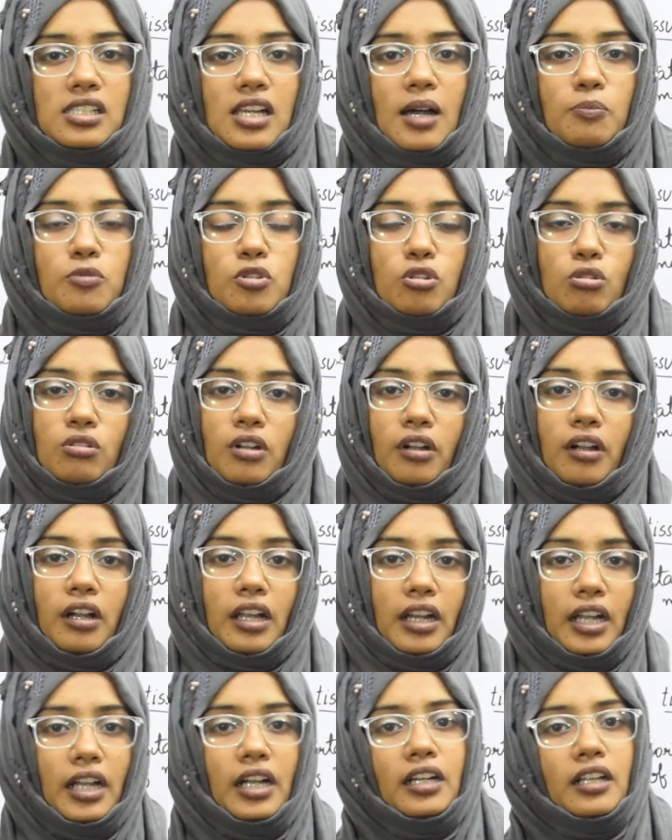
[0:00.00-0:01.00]
up to the
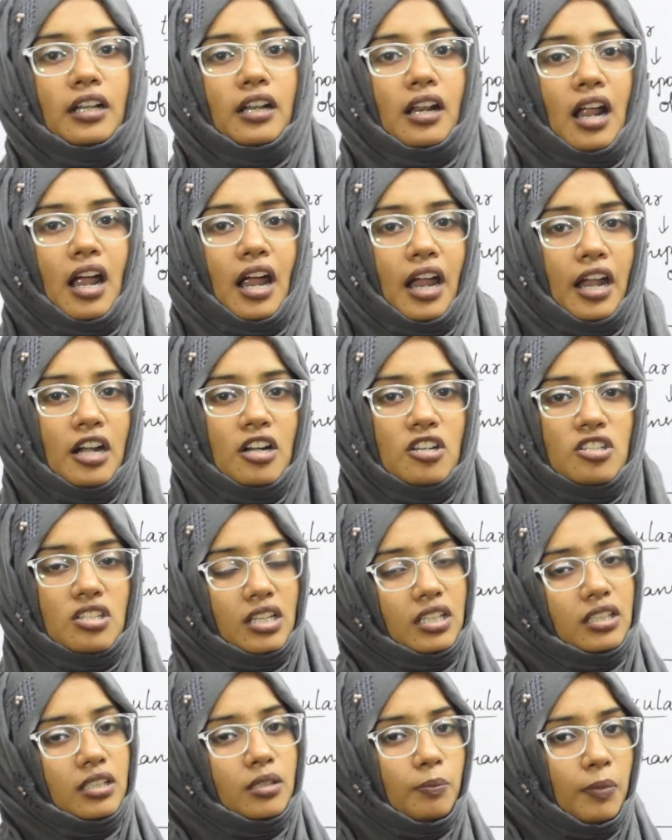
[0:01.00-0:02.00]
greater heights
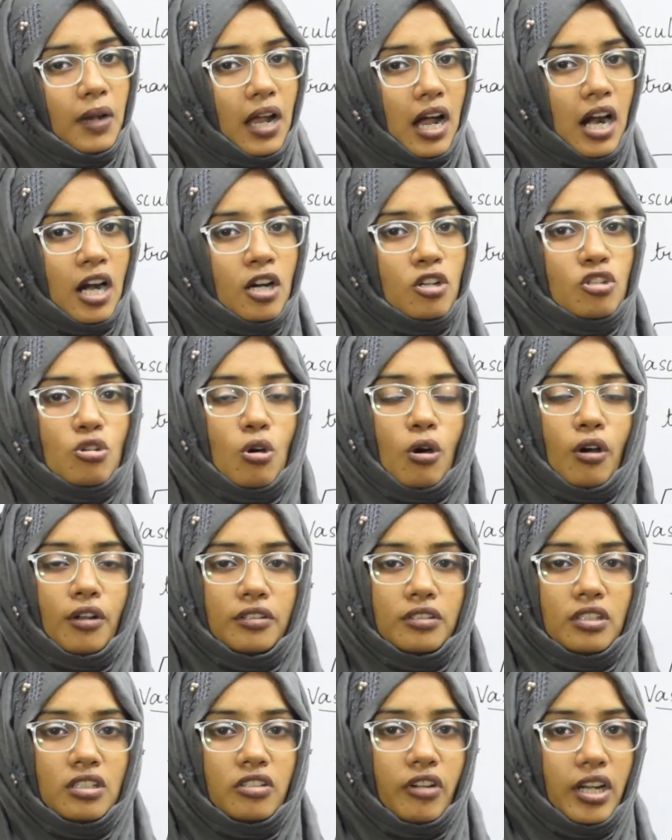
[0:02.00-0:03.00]
in the plants or
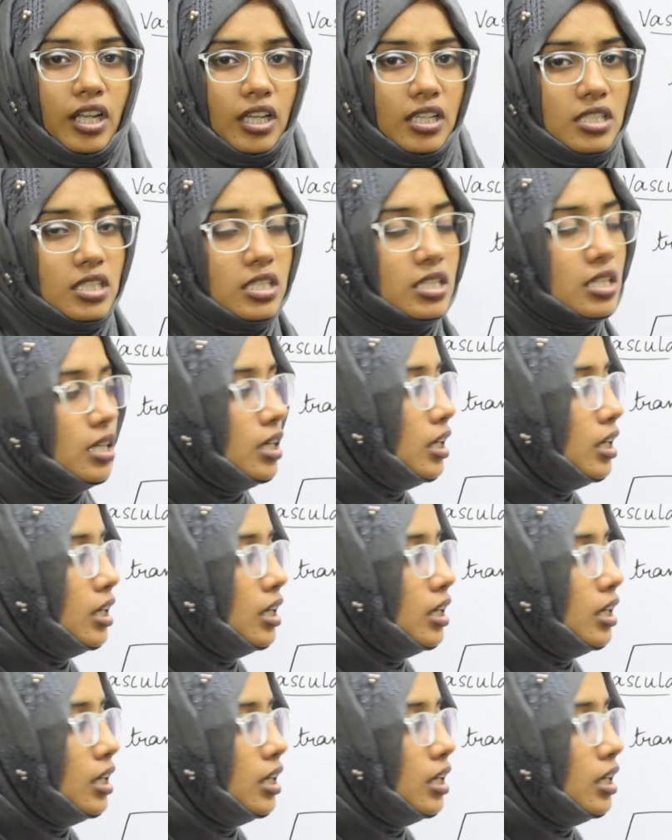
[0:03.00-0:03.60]
in the trees.